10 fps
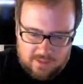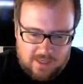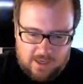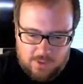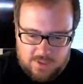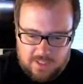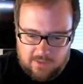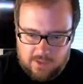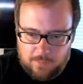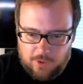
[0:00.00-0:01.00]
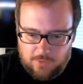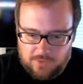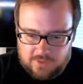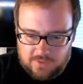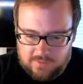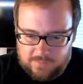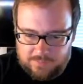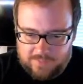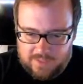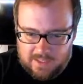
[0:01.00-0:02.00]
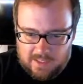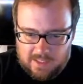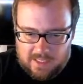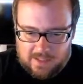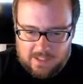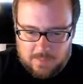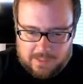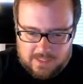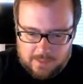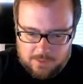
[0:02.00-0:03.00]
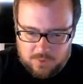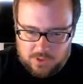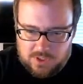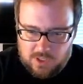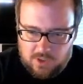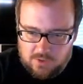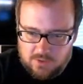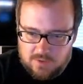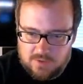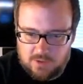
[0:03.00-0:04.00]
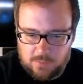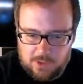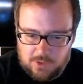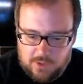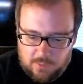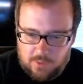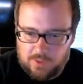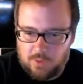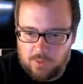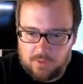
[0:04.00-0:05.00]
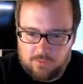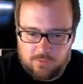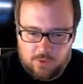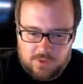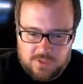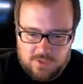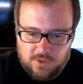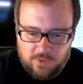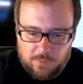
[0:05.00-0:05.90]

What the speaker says: can't always get everything perfect. I think it's about time to switch characters, so I'm going to do that really quick before this is over.